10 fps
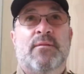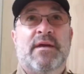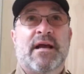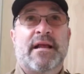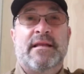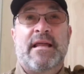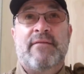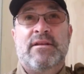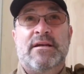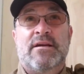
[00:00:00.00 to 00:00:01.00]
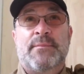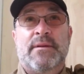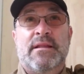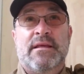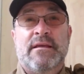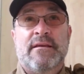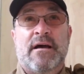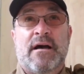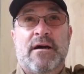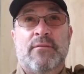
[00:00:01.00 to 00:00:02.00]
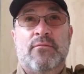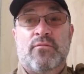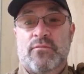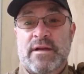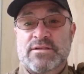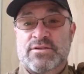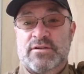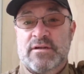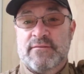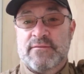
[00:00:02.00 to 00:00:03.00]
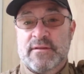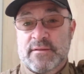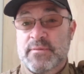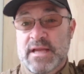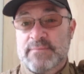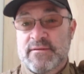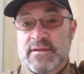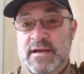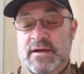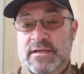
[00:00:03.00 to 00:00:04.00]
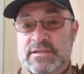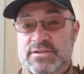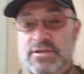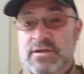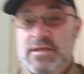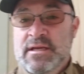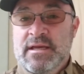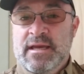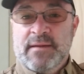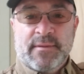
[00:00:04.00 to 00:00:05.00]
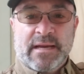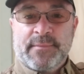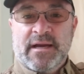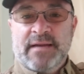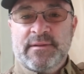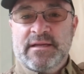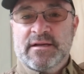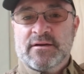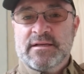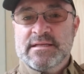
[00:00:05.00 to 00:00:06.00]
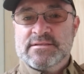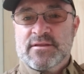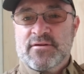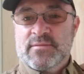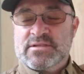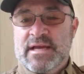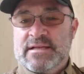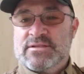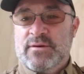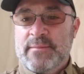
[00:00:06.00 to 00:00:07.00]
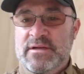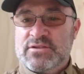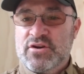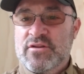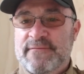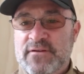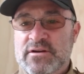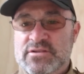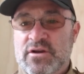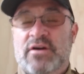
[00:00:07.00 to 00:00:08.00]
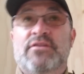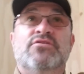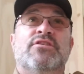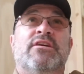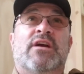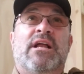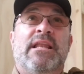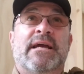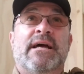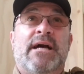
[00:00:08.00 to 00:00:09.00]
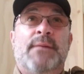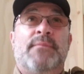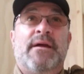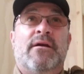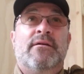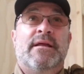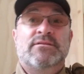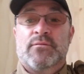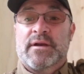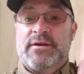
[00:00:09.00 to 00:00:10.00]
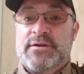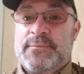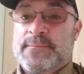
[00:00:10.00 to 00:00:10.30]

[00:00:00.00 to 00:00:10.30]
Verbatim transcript: me. I got the lavalier up in the um, register of the, the plenum of the air conditioner, and back behind me here is the thermostat. So I'm going to turn the furnace on. You should hear a click up there. That's what we're going to do.